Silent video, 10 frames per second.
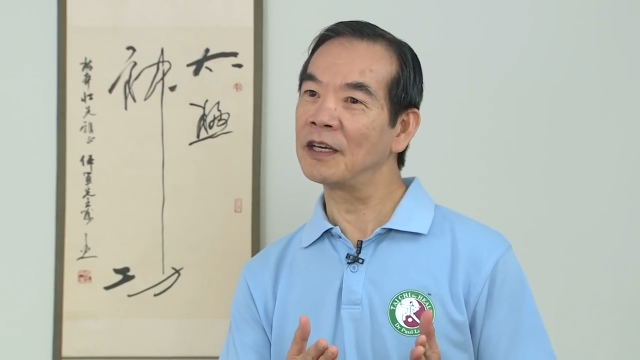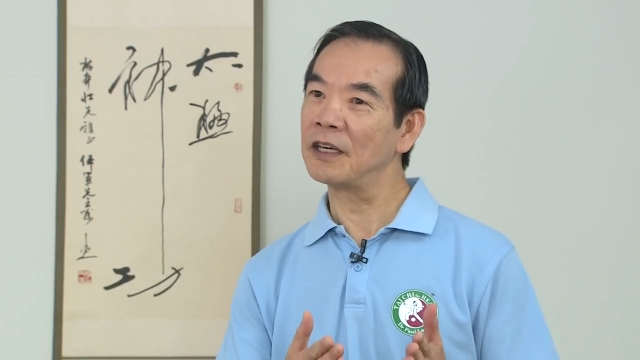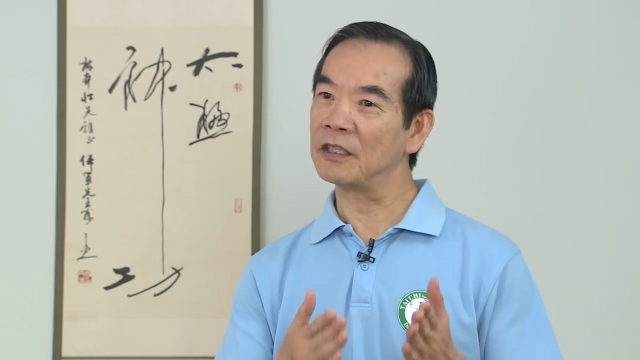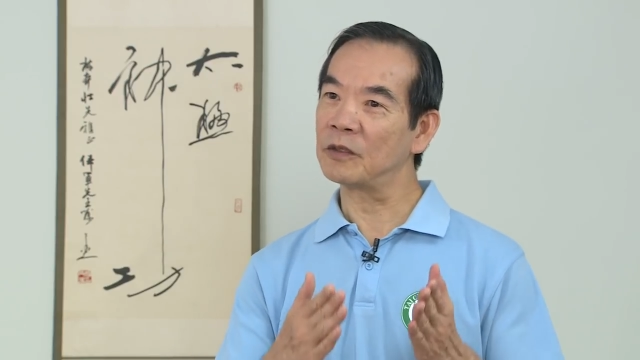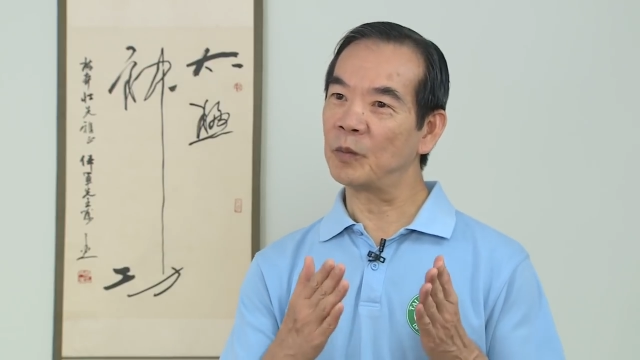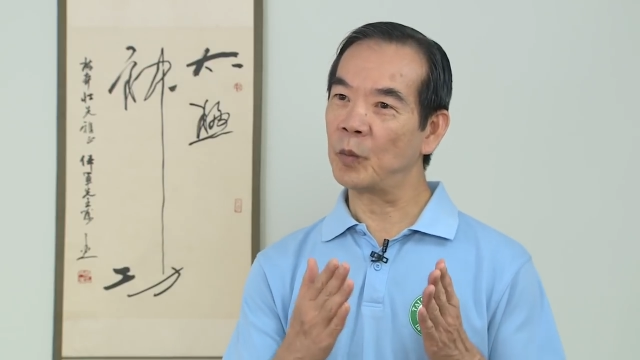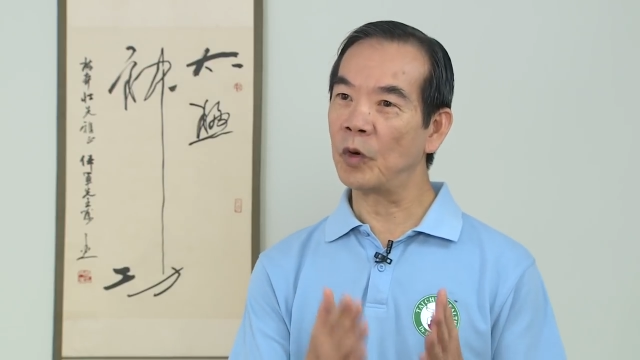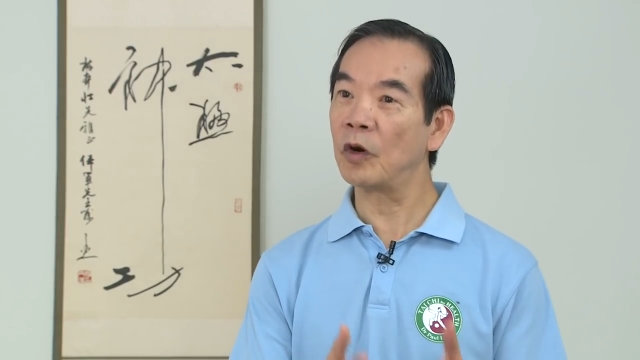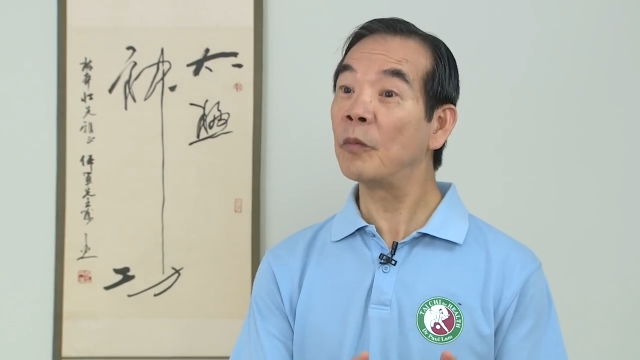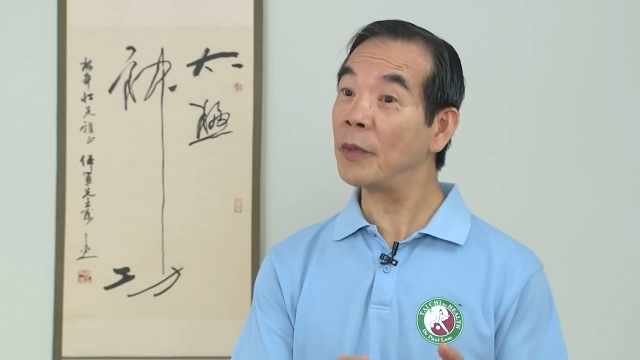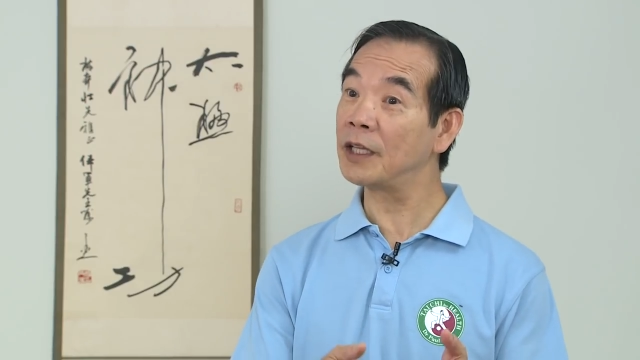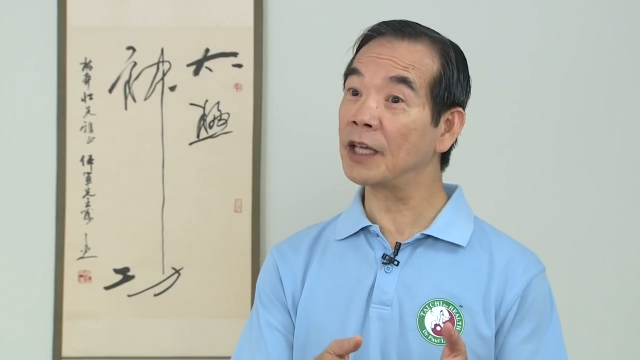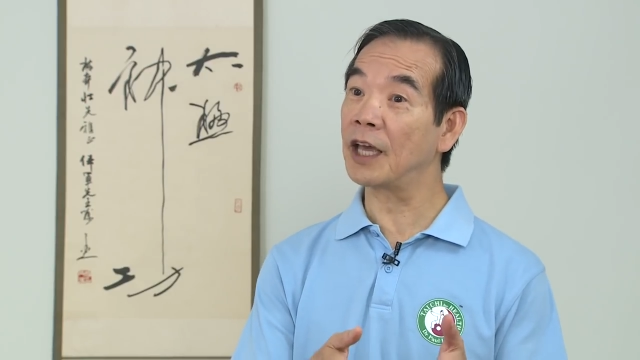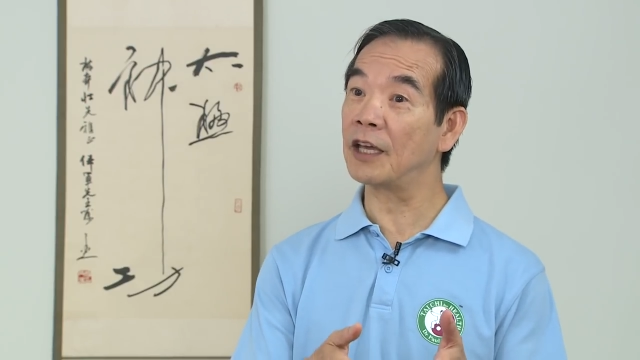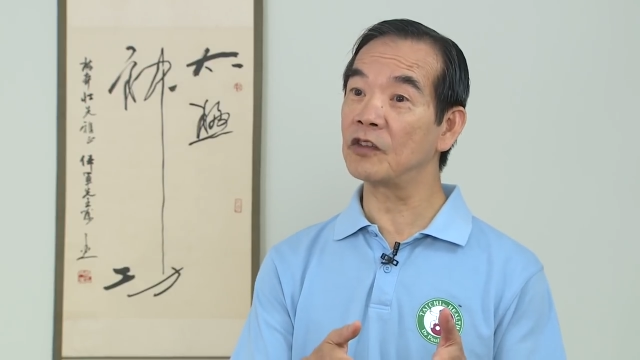is more
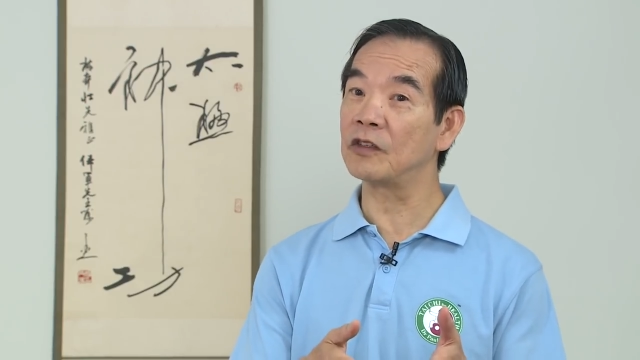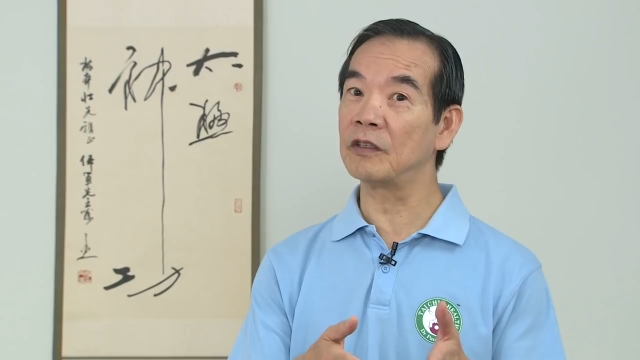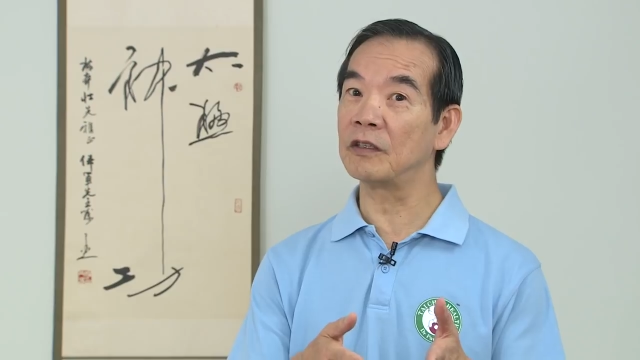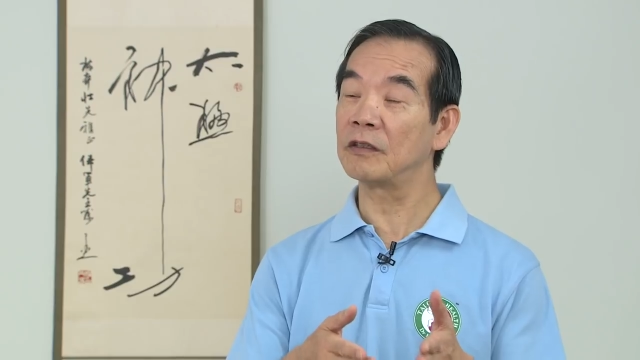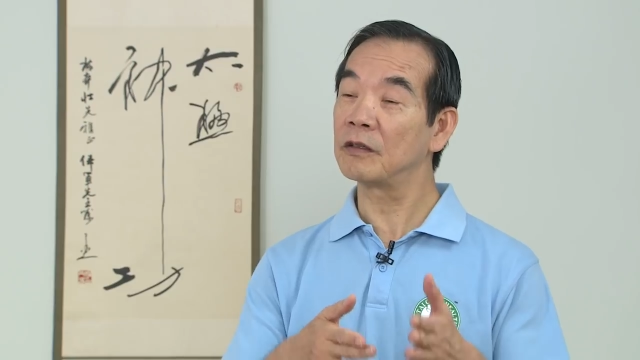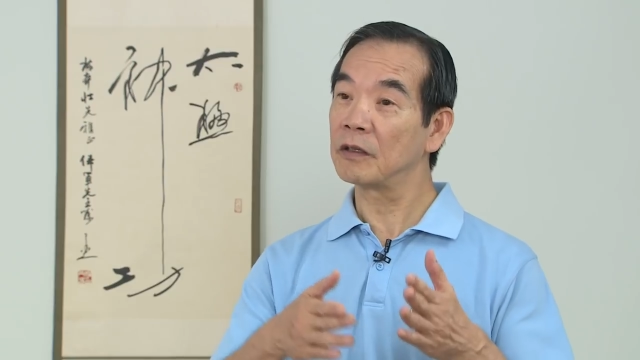medication,